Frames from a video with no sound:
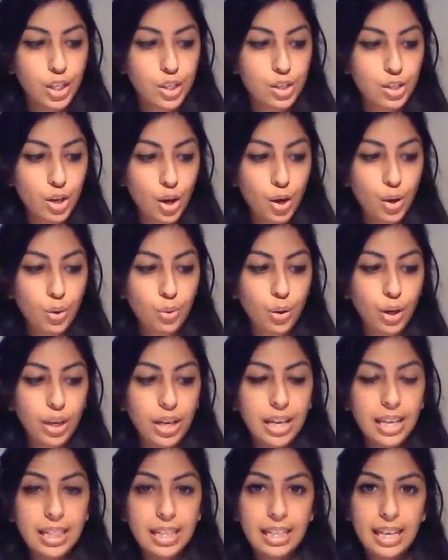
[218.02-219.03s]
So
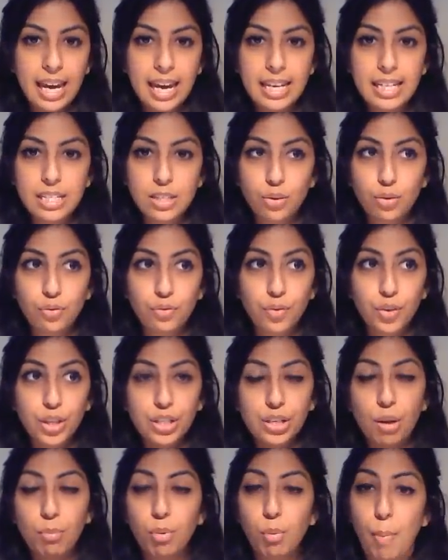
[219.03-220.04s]
in the case of, for
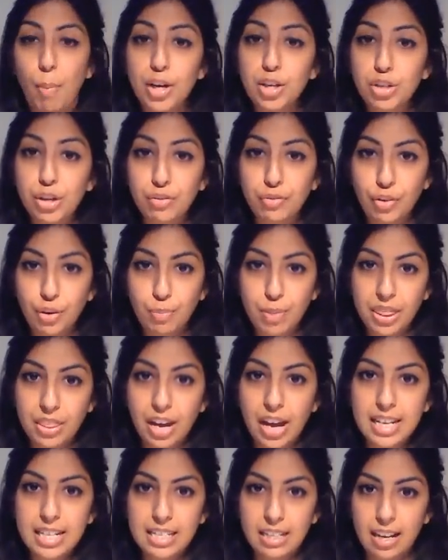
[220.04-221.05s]
example,
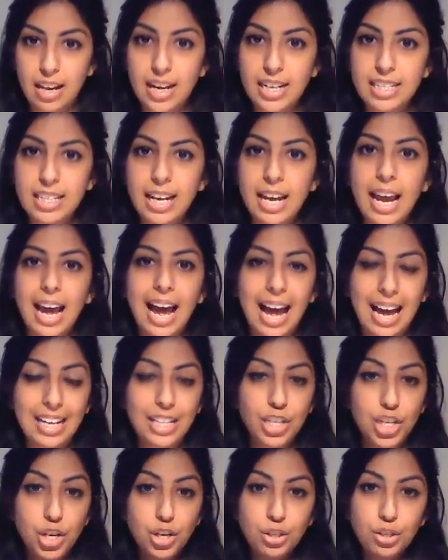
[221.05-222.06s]
bendroflumethiazide,
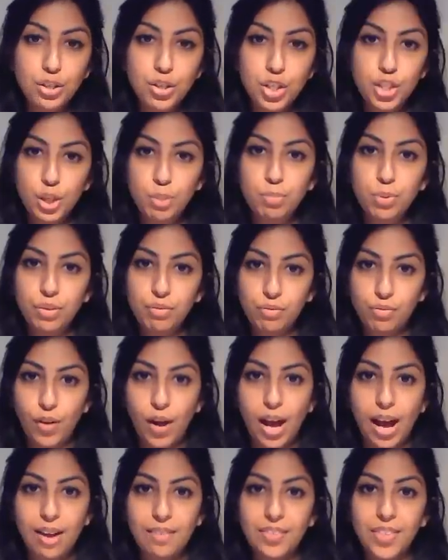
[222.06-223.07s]
a dose of
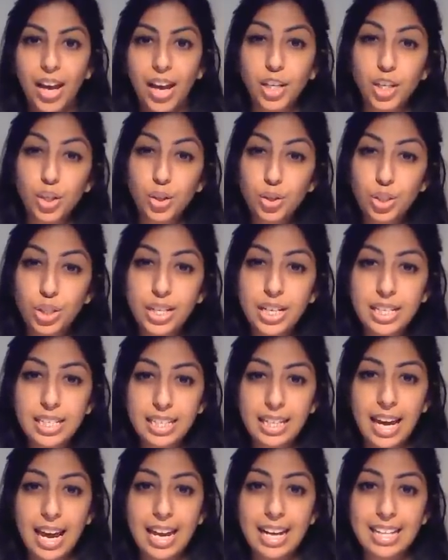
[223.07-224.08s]
2.5, that usually
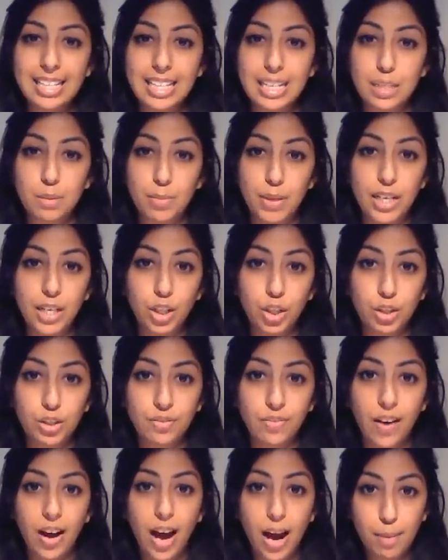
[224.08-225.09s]
indicates that it's being
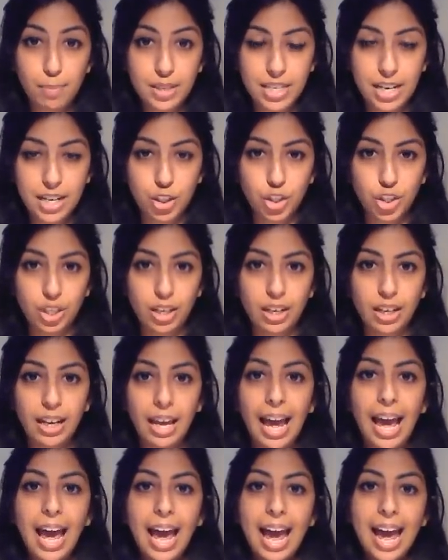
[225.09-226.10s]
used for hypertension.
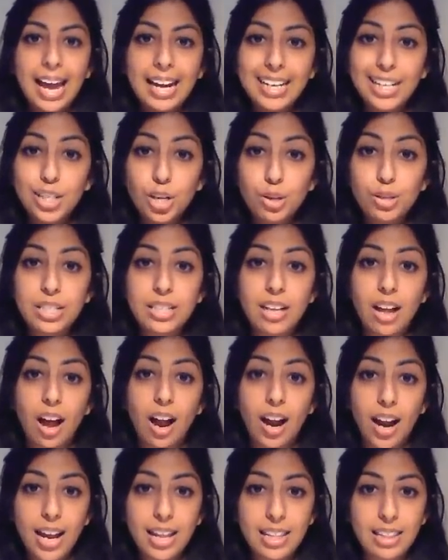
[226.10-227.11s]
Any doses
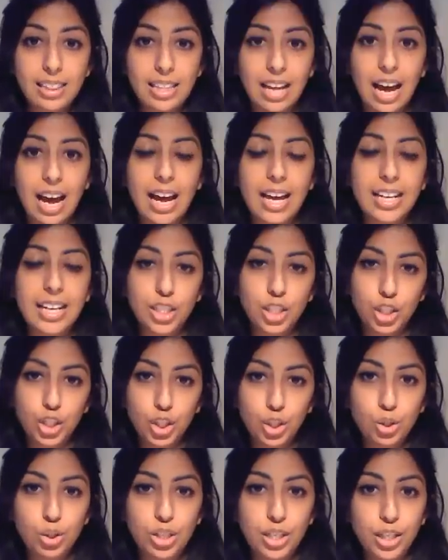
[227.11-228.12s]
higher than that is
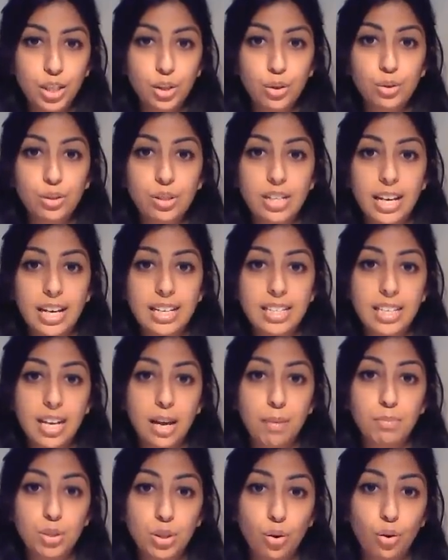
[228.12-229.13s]
usually used in
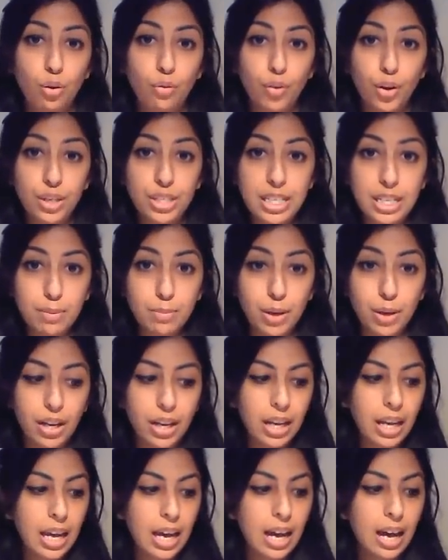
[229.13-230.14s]
terms of edema.
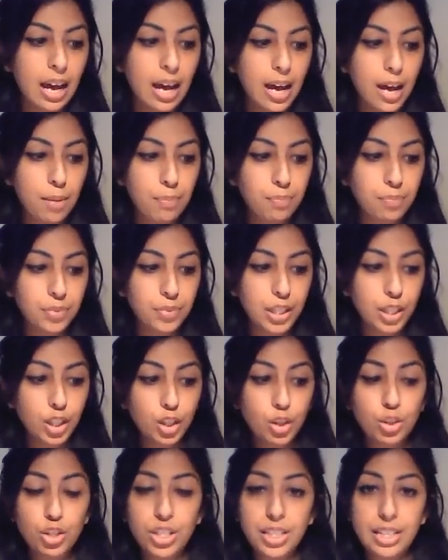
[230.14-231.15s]
Um,
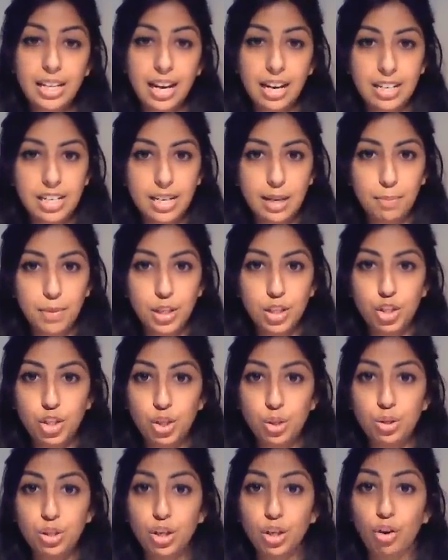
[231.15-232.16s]
usually that edema is
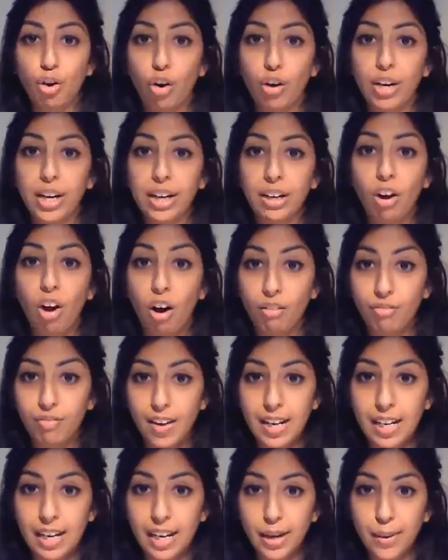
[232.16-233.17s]
due to chronic heart
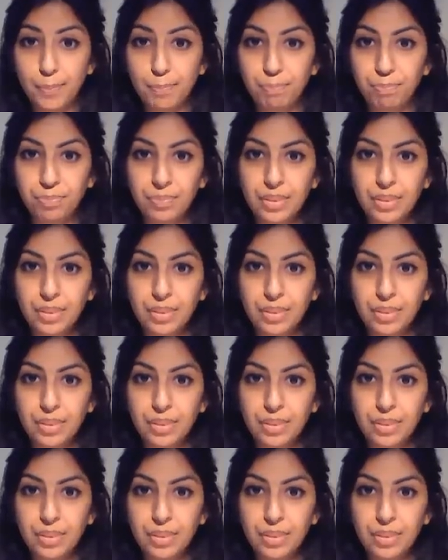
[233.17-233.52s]
failure.